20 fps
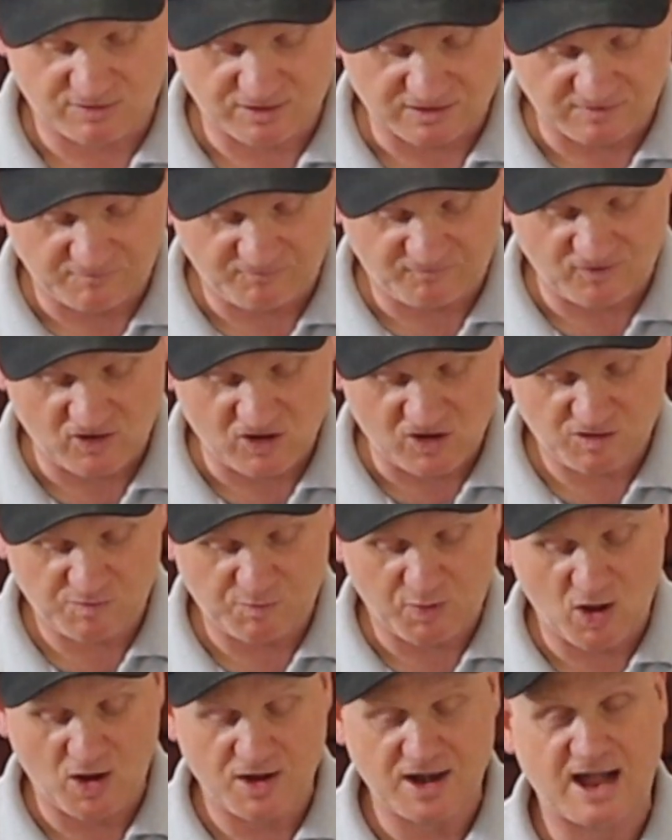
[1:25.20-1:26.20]
So the first
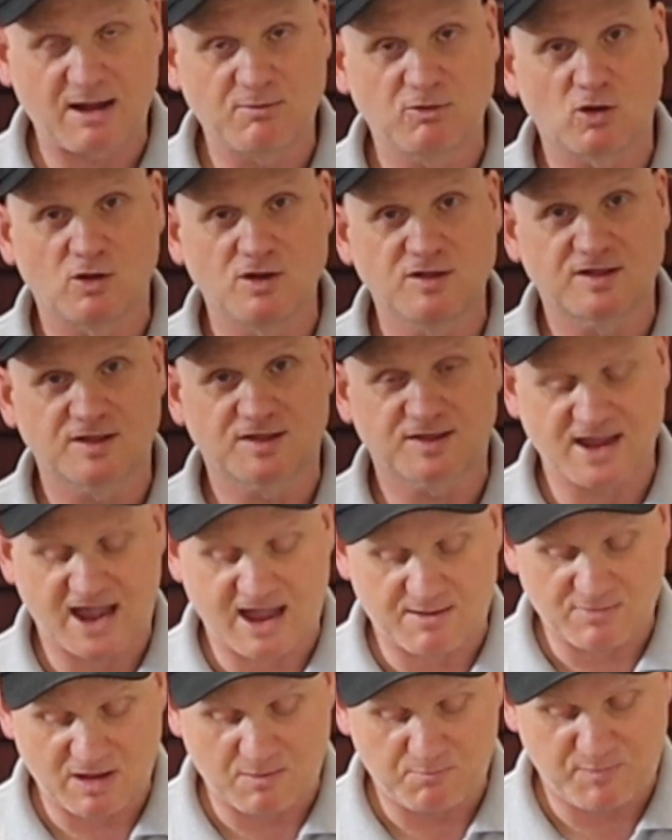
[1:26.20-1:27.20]
point I'm going to
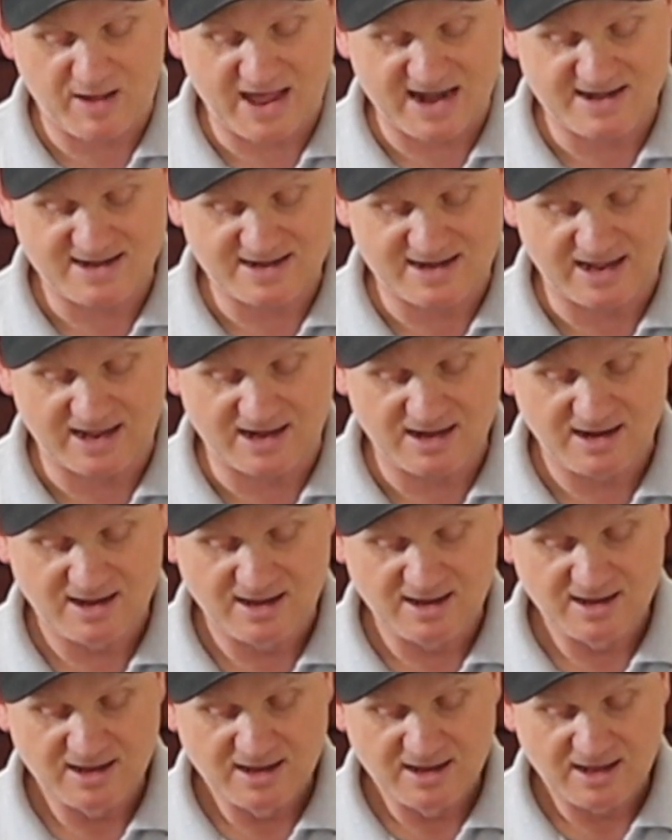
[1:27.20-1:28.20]
start my
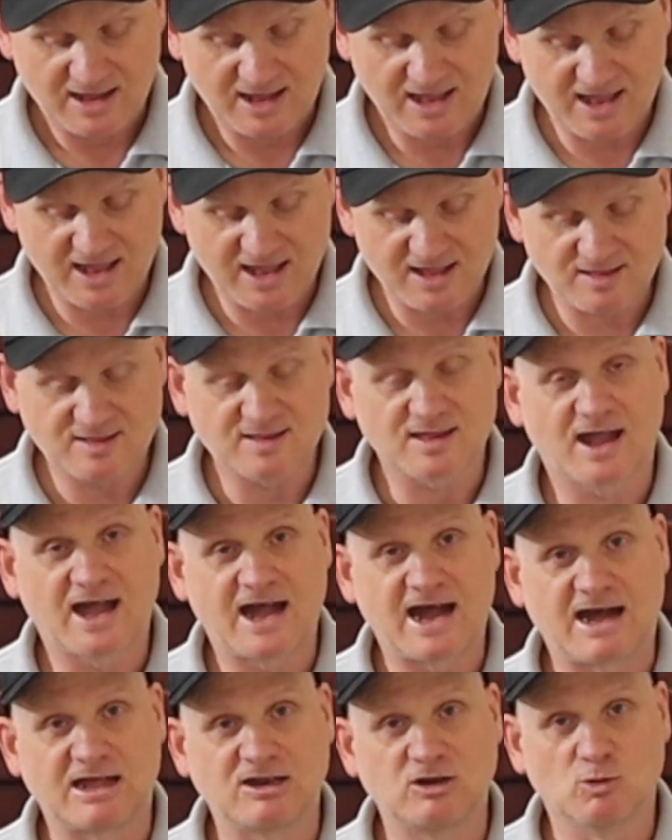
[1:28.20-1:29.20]
bending is
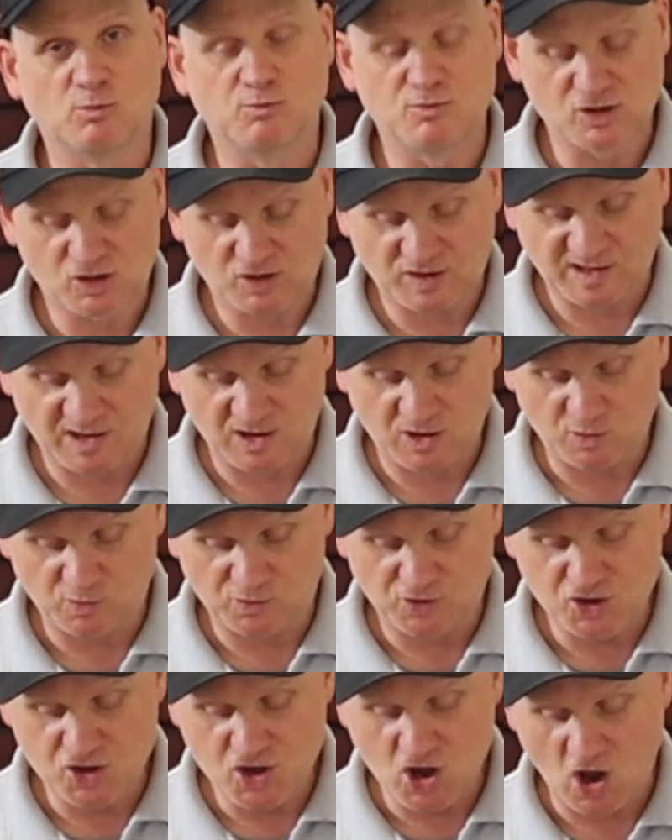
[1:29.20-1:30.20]
at number
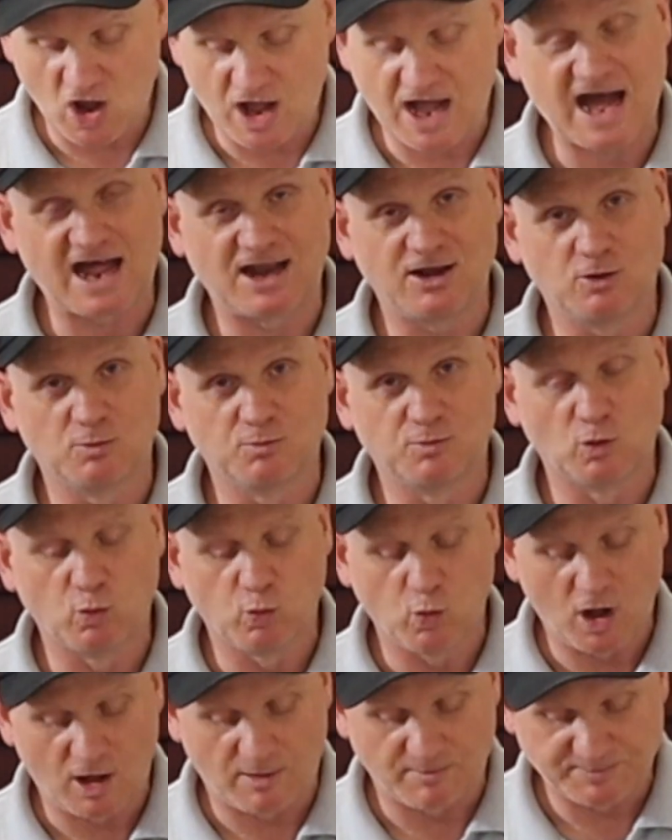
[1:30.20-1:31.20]
two, not at
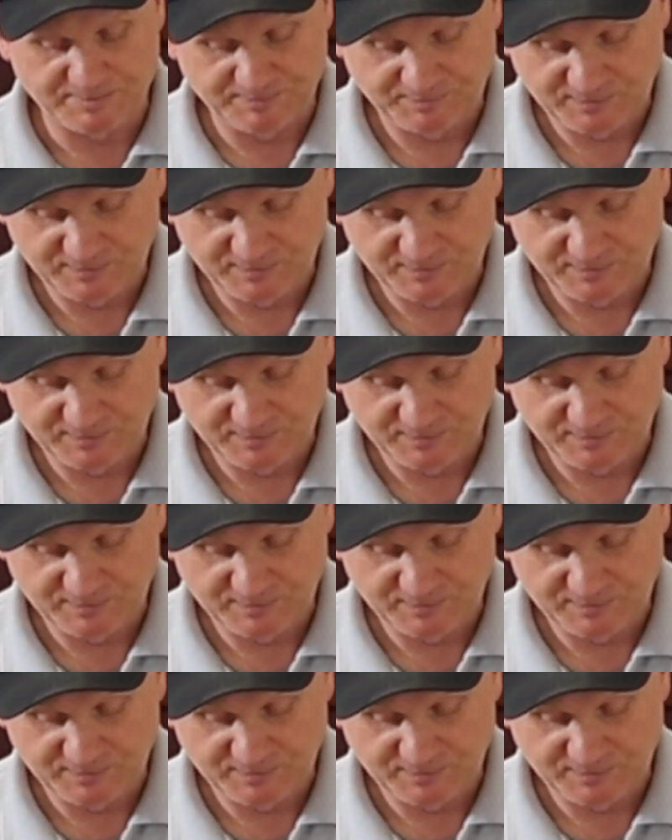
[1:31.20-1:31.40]
number one.